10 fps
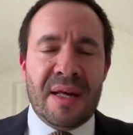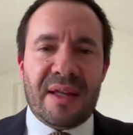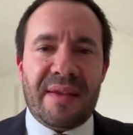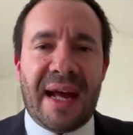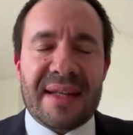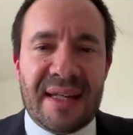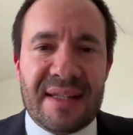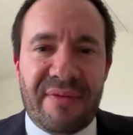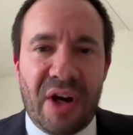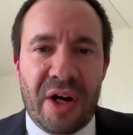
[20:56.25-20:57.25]
that that
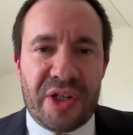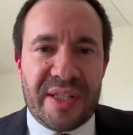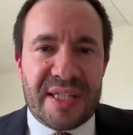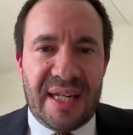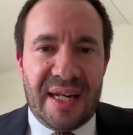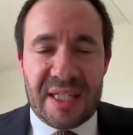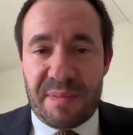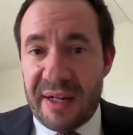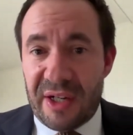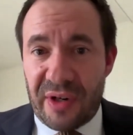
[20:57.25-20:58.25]
sense of urgency has
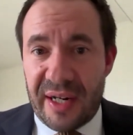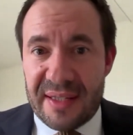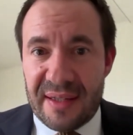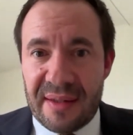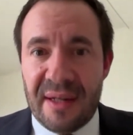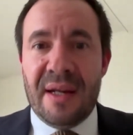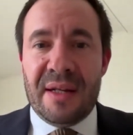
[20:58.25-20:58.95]
penetrated